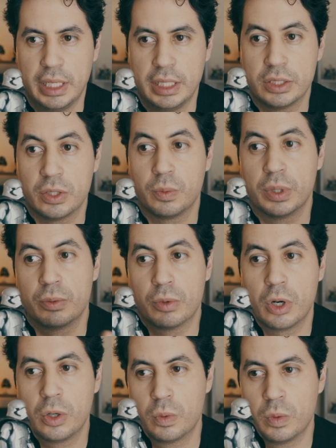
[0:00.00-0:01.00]
And so when
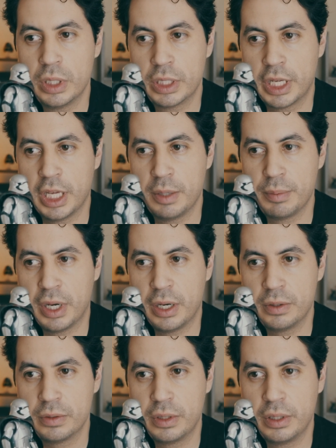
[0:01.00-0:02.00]
Rogue One came
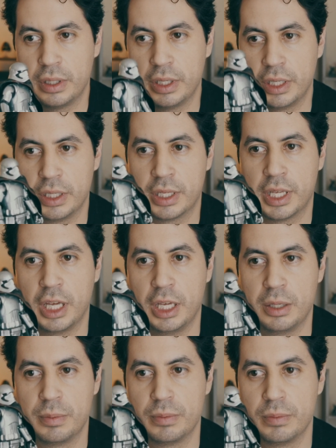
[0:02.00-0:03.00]
out,
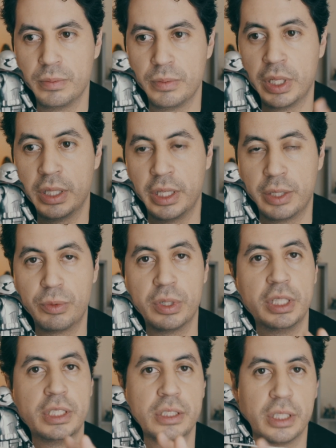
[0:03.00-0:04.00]
they
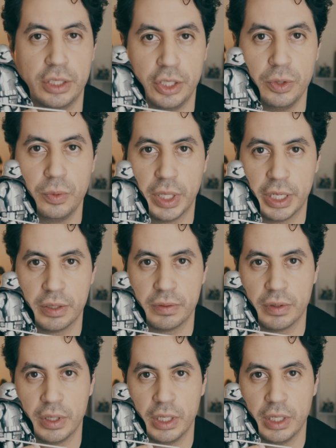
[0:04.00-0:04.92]
released a new wave